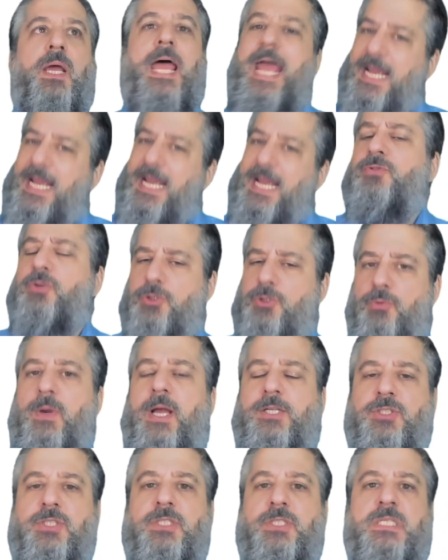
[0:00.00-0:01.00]
Ask for
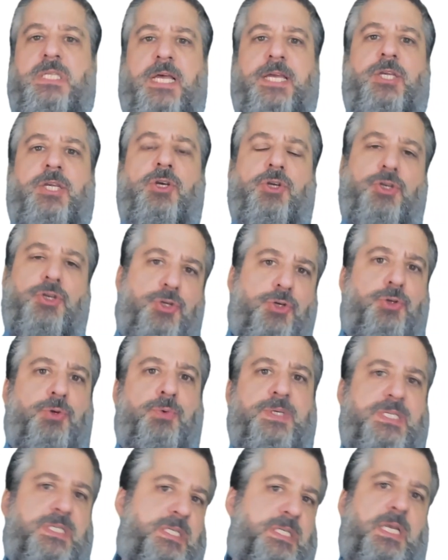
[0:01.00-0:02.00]
directions like you're new
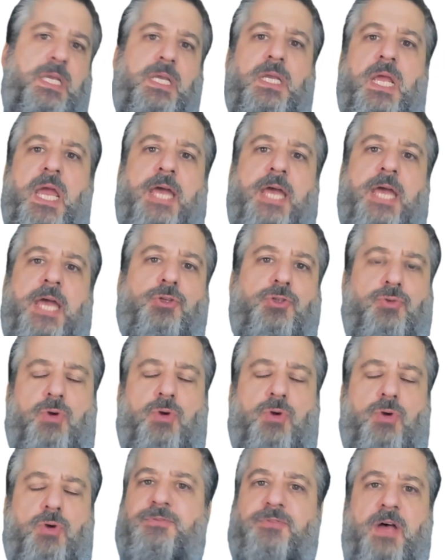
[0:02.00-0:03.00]
to a city and you're
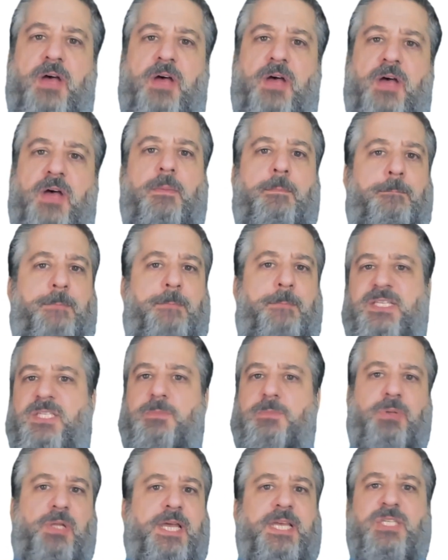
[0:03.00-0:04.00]
trying to find the
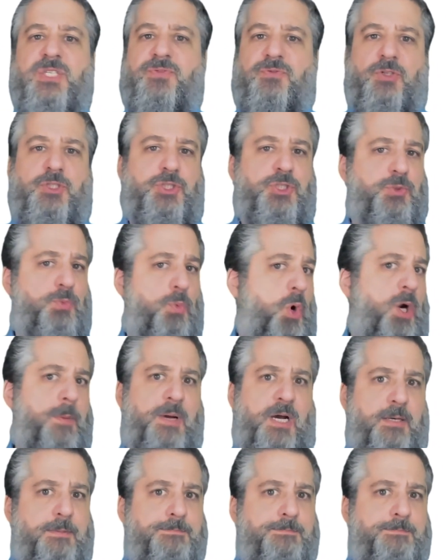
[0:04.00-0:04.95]
best place for shawarma.